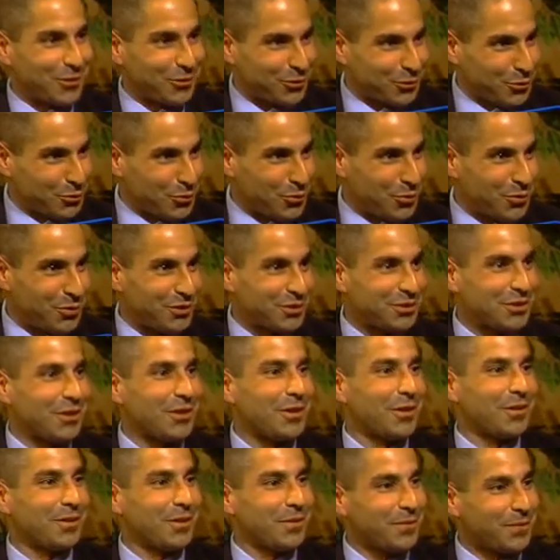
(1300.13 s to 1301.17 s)
our schools
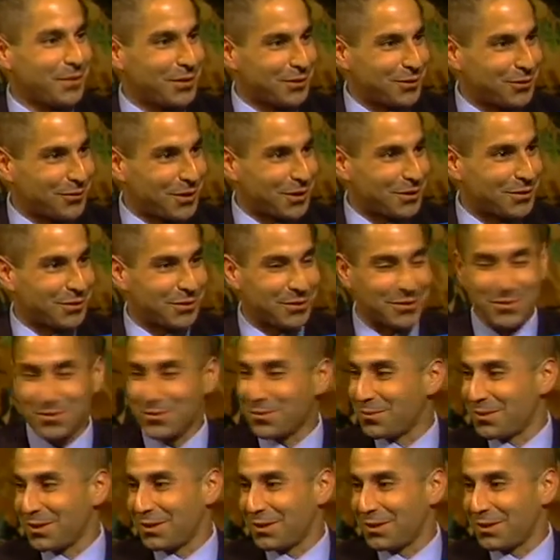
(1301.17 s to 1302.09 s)
and our infrastructure,